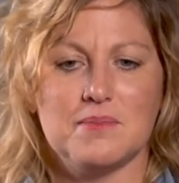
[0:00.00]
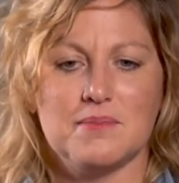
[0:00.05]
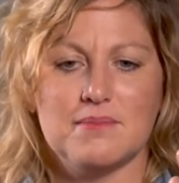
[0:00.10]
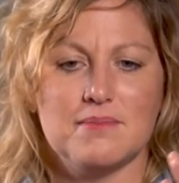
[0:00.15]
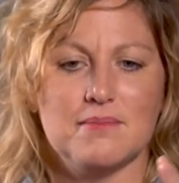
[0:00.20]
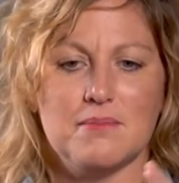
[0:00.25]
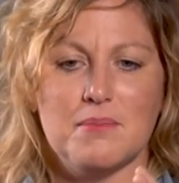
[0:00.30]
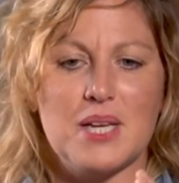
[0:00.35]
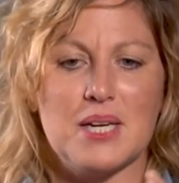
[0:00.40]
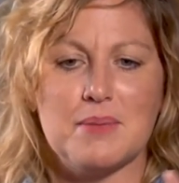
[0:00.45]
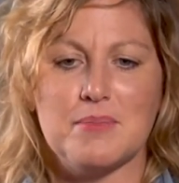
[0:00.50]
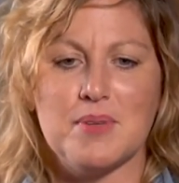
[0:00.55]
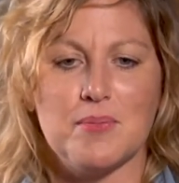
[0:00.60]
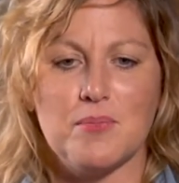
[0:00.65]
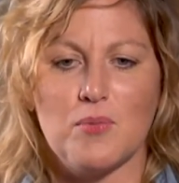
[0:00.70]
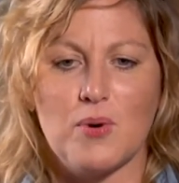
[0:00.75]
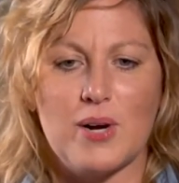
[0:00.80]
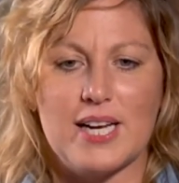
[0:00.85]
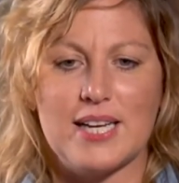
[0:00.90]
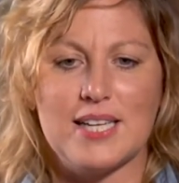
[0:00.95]

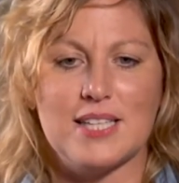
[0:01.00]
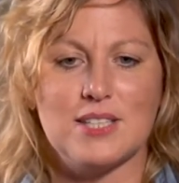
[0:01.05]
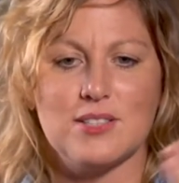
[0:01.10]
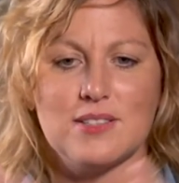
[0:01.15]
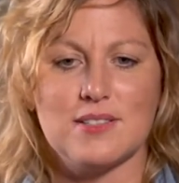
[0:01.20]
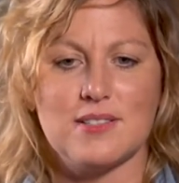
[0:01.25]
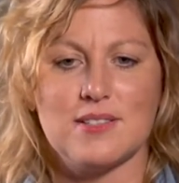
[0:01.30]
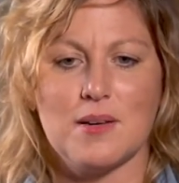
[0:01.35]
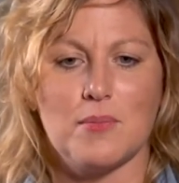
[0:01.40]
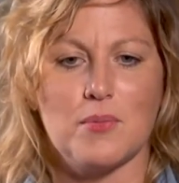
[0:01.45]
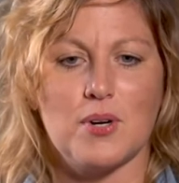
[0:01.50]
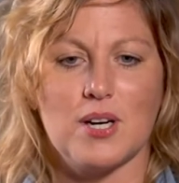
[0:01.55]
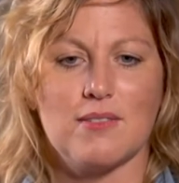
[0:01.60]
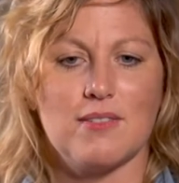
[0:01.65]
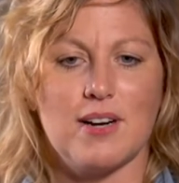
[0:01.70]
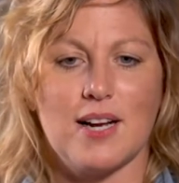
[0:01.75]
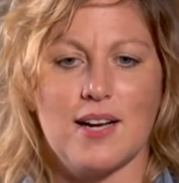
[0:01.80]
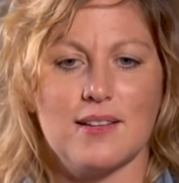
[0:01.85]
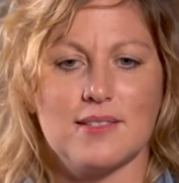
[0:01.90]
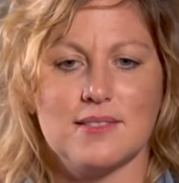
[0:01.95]
minimum wage is somewhere
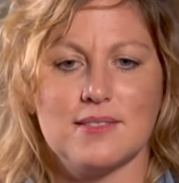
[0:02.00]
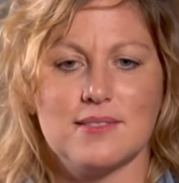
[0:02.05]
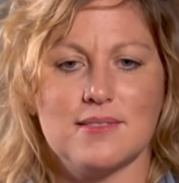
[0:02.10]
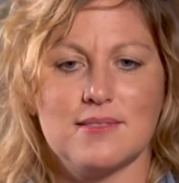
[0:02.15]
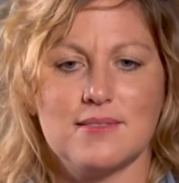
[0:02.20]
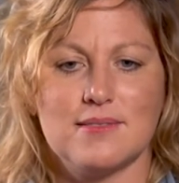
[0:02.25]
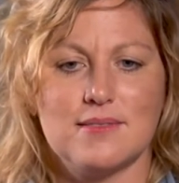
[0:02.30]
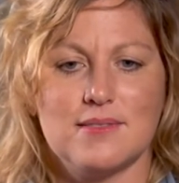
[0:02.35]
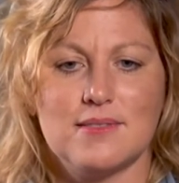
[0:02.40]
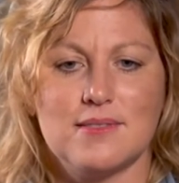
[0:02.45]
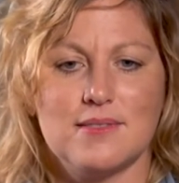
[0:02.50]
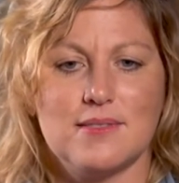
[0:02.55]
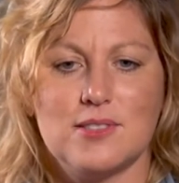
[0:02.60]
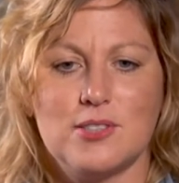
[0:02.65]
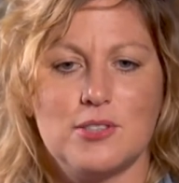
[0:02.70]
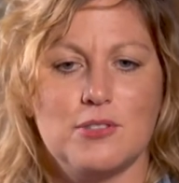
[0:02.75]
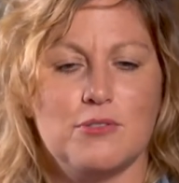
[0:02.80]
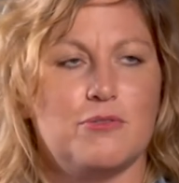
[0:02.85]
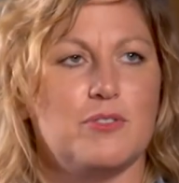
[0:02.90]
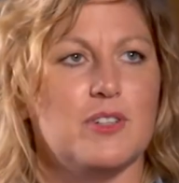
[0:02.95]
around
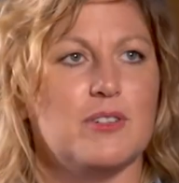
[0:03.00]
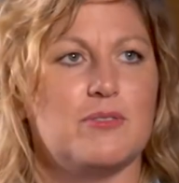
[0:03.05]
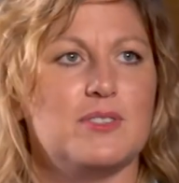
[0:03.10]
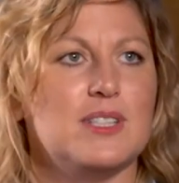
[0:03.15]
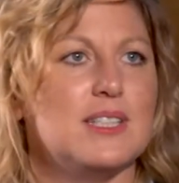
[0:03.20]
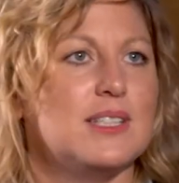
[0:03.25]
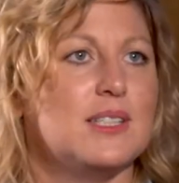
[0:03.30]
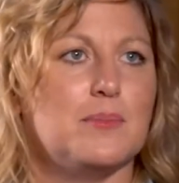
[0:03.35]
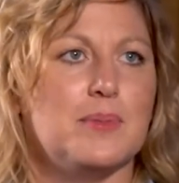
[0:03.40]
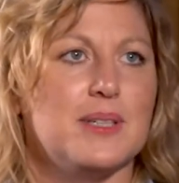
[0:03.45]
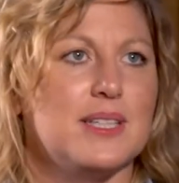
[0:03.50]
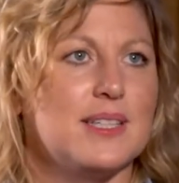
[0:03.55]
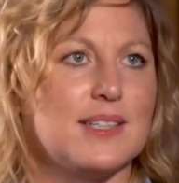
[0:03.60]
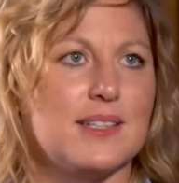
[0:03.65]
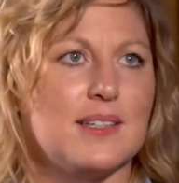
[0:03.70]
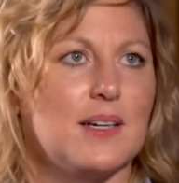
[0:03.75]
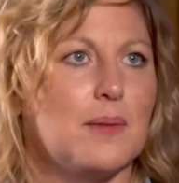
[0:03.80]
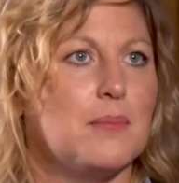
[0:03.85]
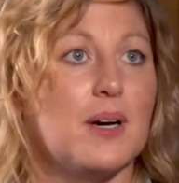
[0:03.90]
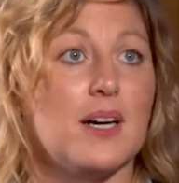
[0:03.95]
$250
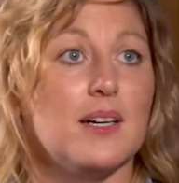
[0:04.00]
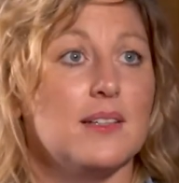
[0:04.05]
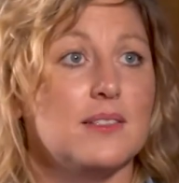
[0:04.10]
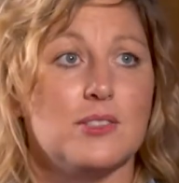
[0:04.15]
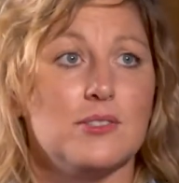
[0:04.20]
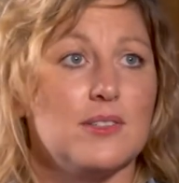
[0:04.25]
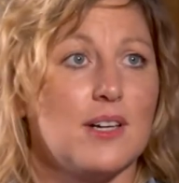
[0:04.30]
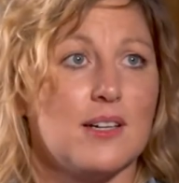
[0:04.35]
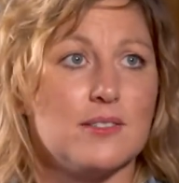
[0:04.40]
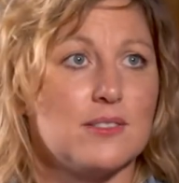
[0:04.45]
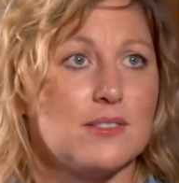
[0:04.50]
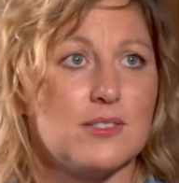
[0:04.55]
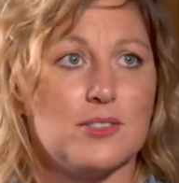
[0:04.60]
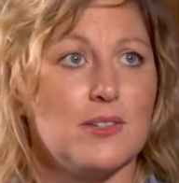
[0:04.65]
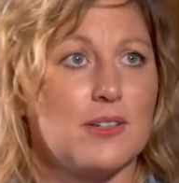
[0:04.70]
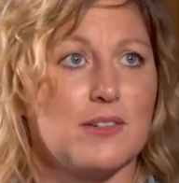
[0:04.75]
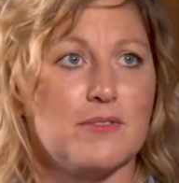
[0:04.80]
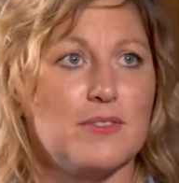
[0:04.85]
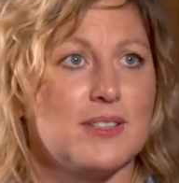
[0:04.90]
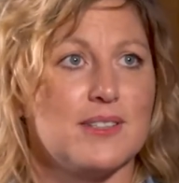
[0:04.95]
depending a month,
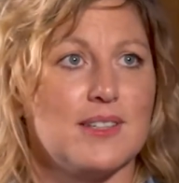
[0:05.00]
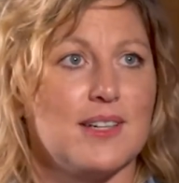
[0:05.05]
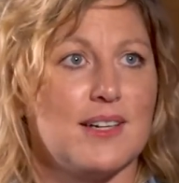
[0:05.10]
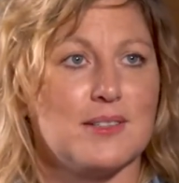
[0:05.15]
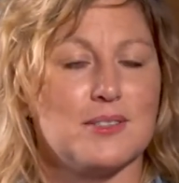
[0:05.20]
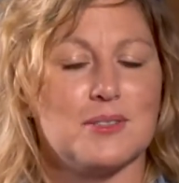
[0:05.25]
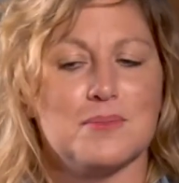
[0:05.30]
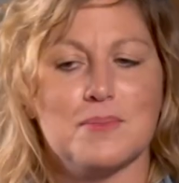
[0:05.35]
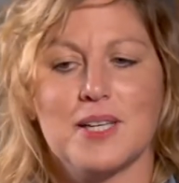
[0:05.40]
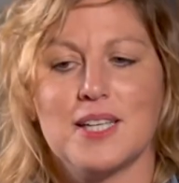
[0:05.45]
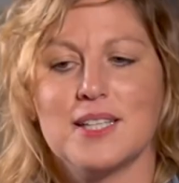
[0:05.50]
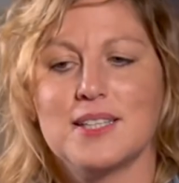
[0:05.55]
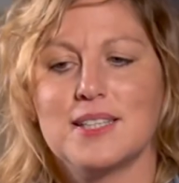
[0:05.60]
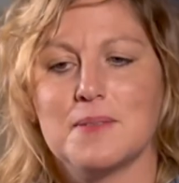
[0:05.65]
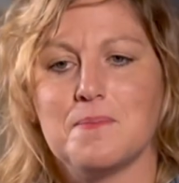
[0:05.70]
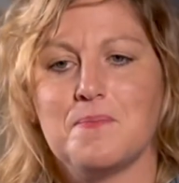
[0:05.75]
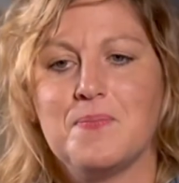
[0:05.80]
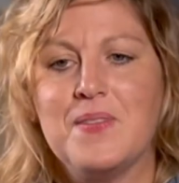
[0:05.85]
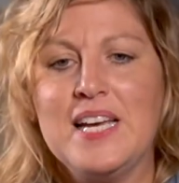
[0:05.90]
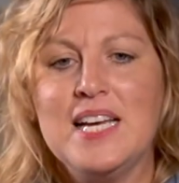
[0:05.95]
$250 a month.
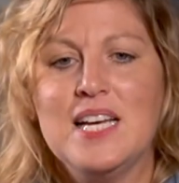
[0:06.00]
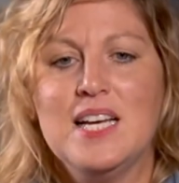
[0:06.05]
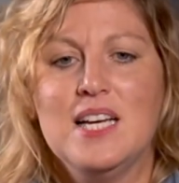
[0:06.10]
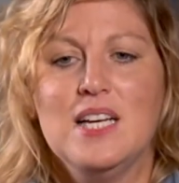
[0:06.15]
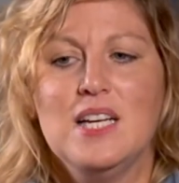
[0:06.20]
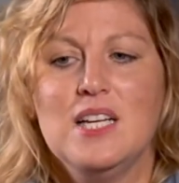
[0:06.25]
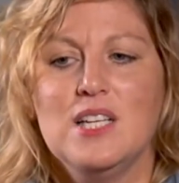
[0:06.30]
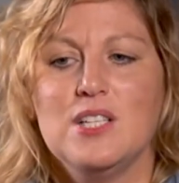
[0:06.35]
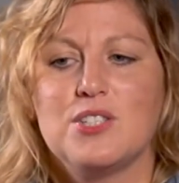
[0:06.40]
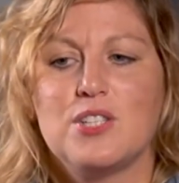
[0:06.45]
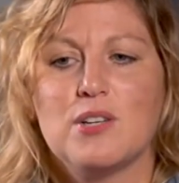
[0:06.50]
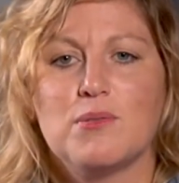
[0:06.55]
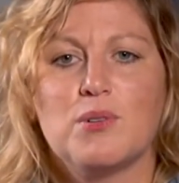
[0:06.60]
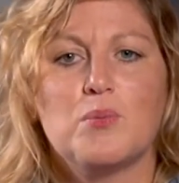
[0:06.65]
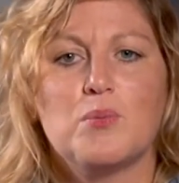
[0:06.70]
And so when